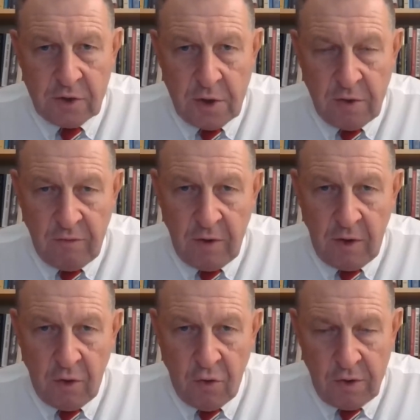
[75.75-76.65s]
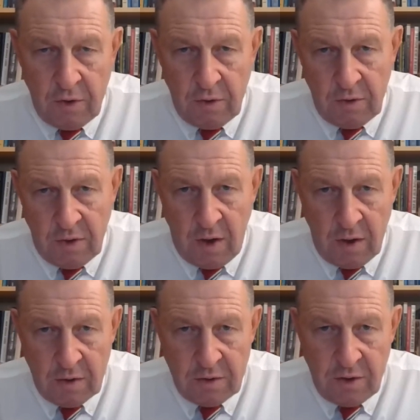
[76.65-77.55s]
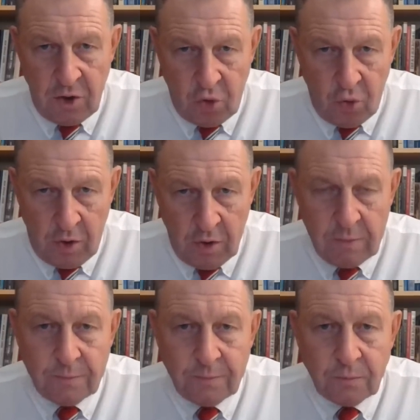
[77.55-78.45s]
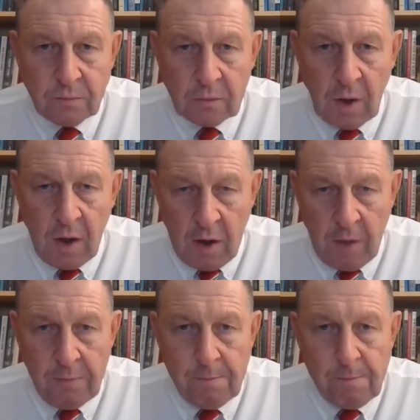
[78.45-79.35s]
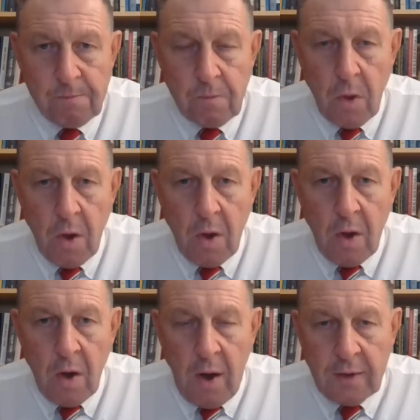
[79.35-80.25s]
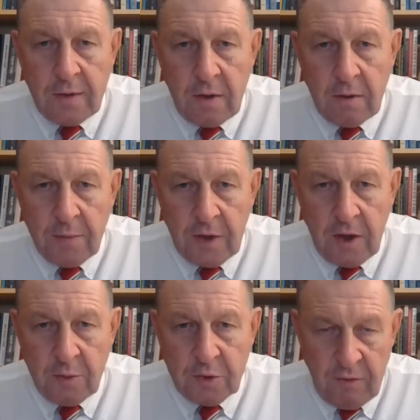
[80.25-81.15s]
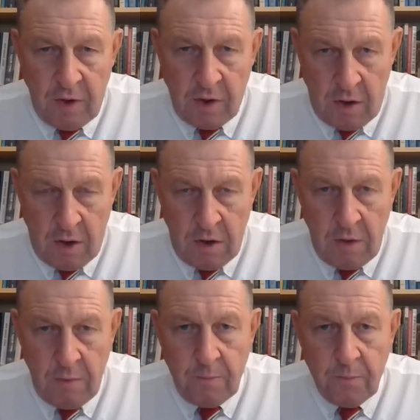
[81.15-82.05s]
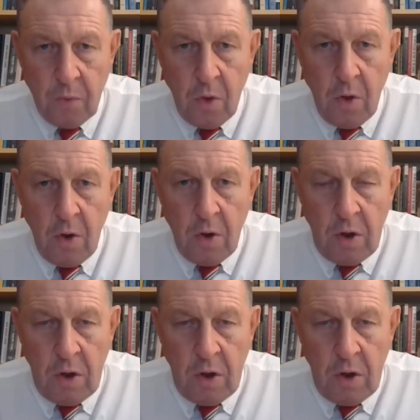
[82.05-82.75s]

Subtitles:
In total, 7 people were killed, all Muslims. No one was killed in Israel. There is only some destruction.